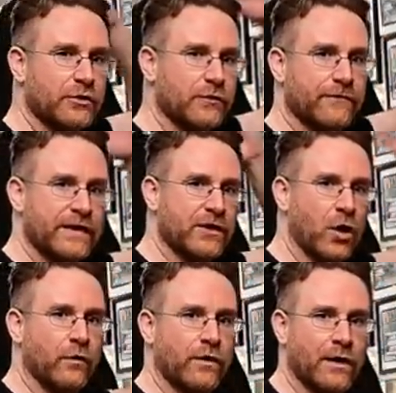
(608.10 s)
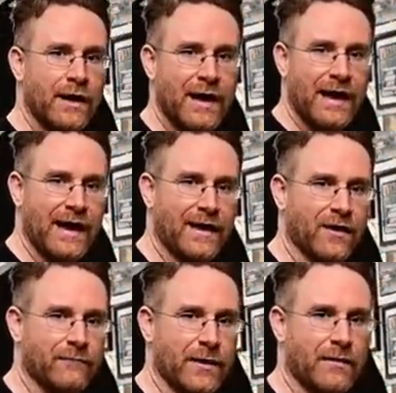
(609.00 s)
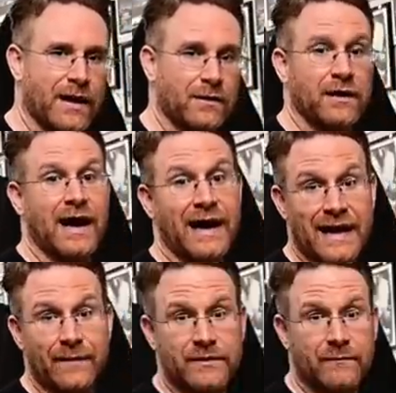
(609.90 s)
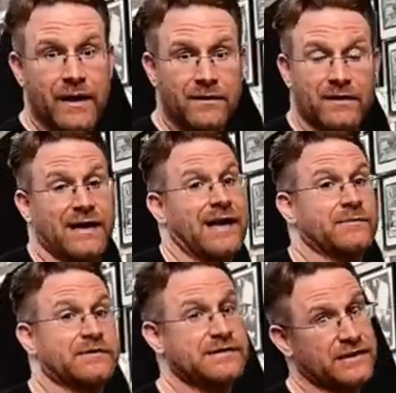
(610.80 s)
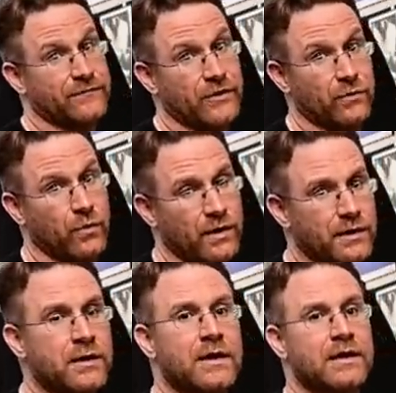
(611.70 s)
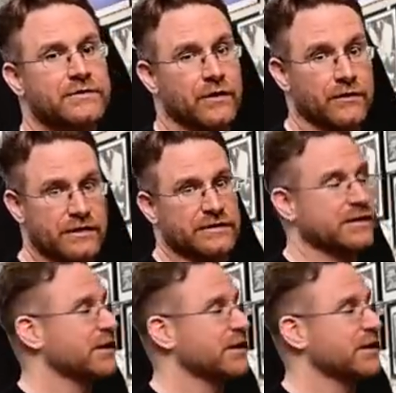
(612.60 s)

2 feet overhead of my model. I am the model and I am 6'1", so this is